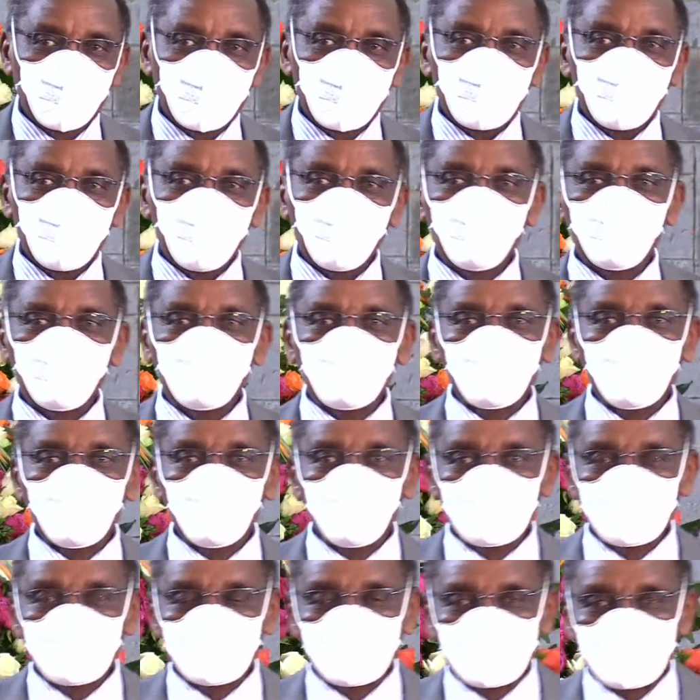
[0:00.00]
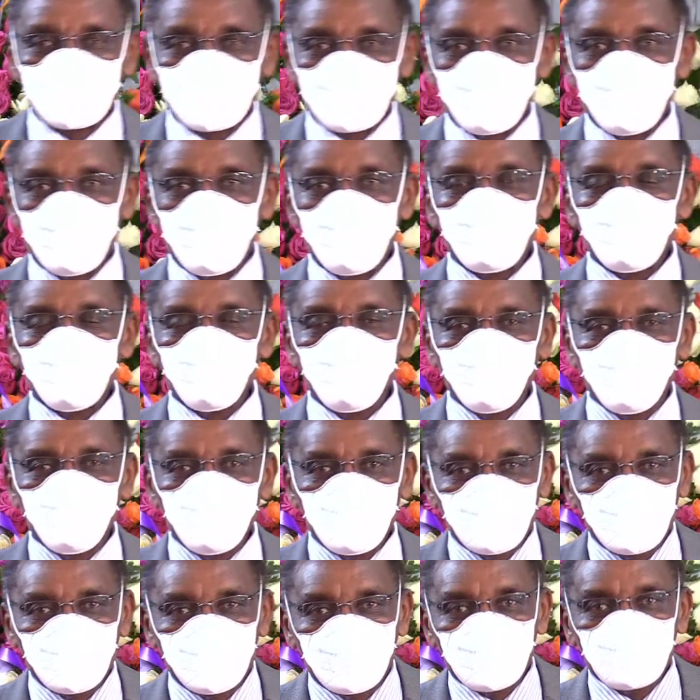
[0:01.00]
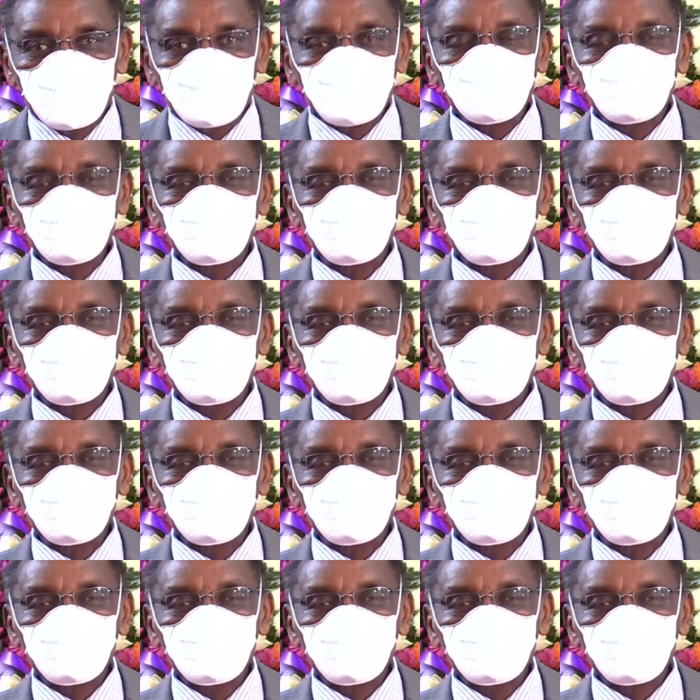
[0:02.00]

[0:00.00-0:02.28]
or because they are evading